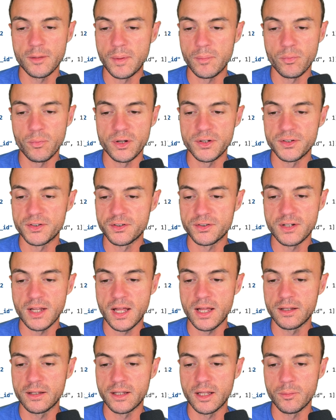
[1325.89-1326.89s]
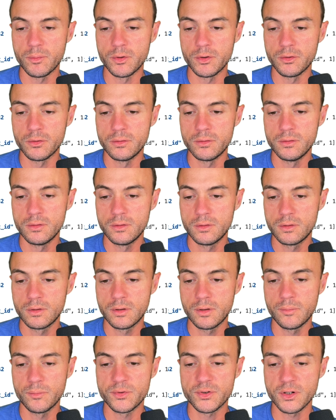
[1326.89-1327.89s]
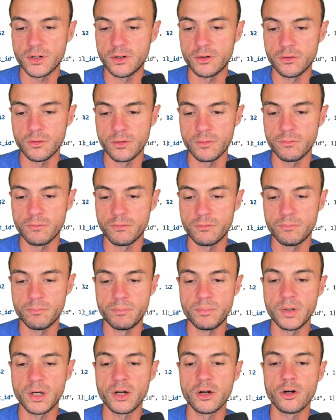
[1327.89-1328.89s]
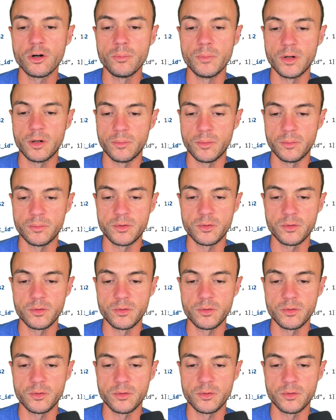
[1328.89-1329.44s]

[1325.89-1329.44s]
My brain's just not in that mode. I'm just going to do the bare minimum